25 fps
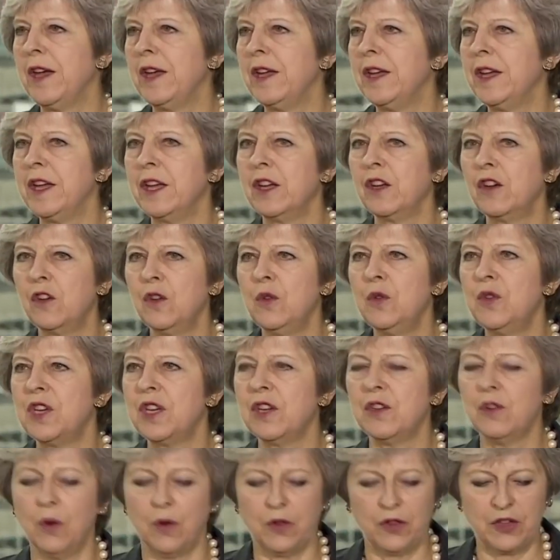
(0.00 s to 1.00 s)
they are to
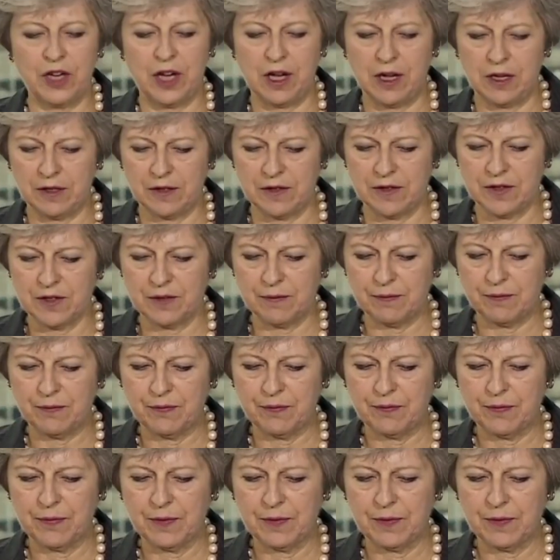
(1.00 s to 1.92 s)
stab each other in the